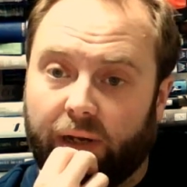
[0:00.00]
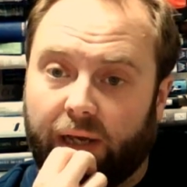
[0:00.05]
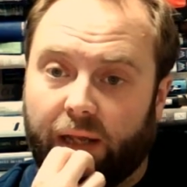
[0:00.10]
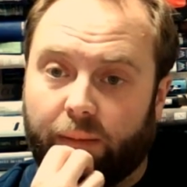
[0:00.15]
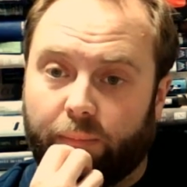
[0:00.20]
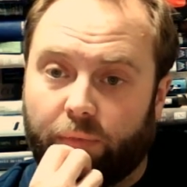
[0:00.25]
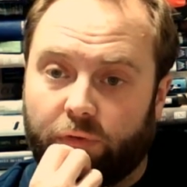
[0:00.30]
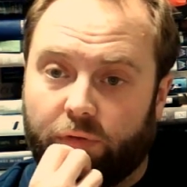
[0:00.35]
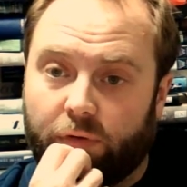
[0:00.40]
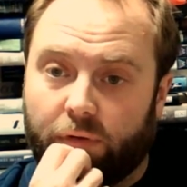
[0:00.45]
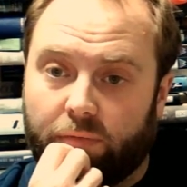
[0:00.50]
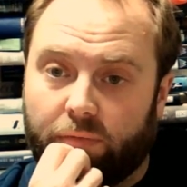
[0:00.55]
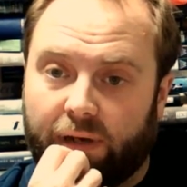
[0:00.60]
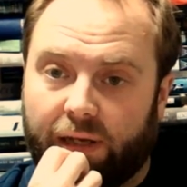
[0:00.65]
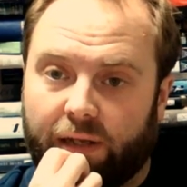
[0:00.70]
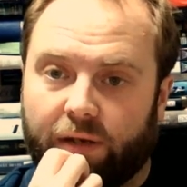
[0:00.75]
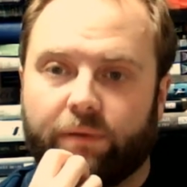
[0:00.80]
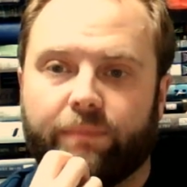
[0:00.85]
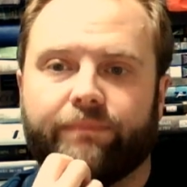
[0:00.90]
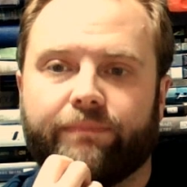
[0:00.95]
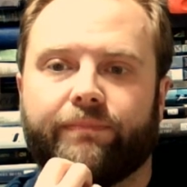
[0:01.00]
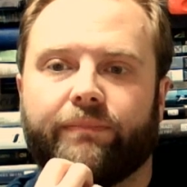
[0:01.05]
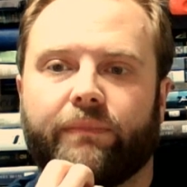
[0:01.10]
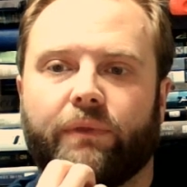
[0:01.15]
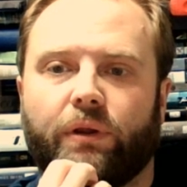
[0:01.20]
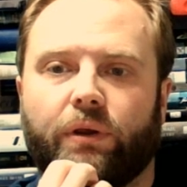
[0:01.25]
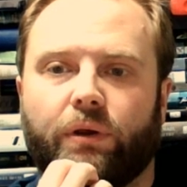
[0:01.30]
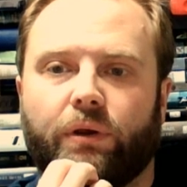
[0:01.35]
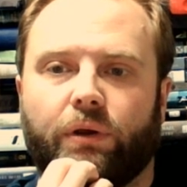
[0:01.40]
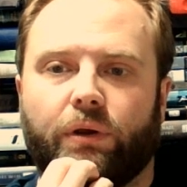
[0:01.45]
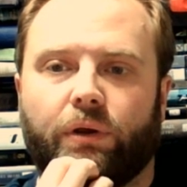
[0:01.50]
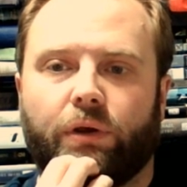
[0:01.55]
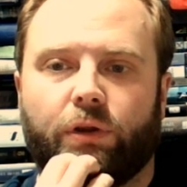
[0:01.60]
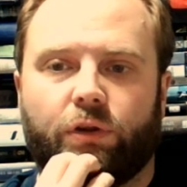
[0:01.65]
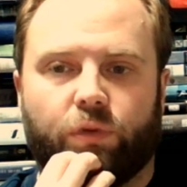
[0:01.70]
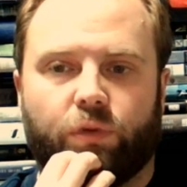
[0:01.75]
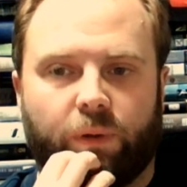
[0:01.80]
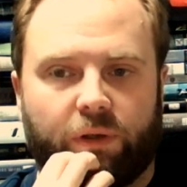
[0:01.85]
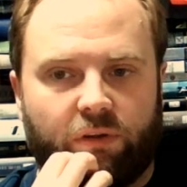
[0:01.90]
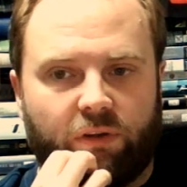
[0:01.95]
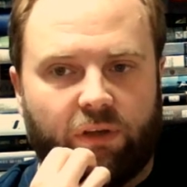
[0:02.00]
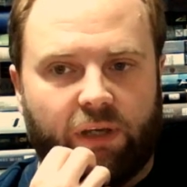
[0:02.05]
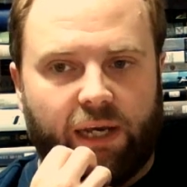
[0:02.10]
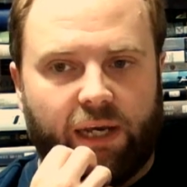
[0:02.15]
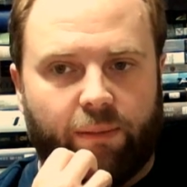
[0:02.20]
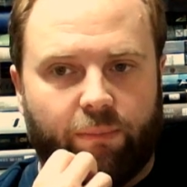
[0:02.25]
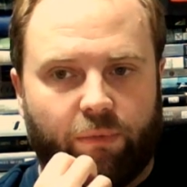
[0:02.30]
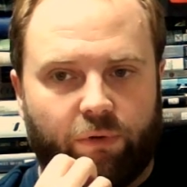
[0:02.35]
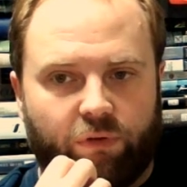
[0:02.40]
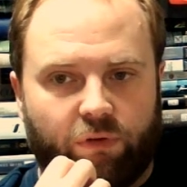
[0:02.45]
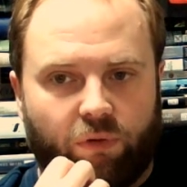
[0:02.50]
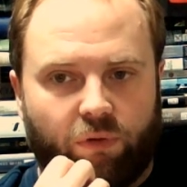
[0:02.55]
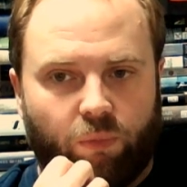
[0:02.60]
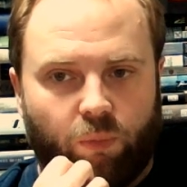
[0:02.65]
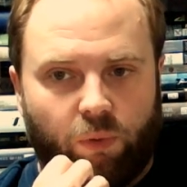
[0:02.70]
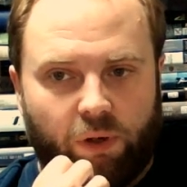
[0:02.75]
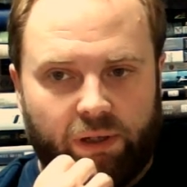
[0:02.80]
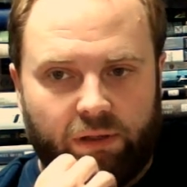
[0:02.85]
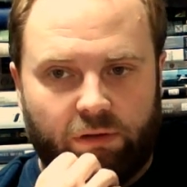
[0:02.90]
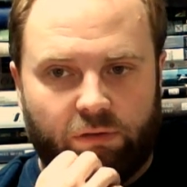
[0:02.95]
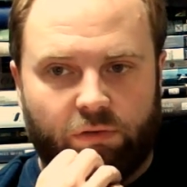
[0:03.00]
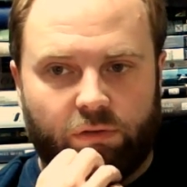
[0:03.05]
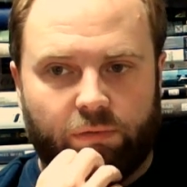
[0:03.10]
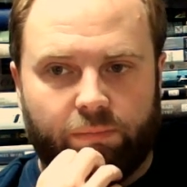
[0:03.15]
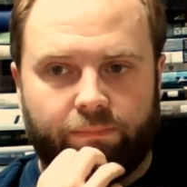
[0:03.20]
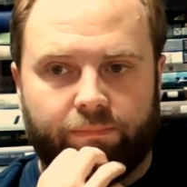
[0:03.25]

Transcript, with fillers: Admirals of the Red, 20 Admirals of the White,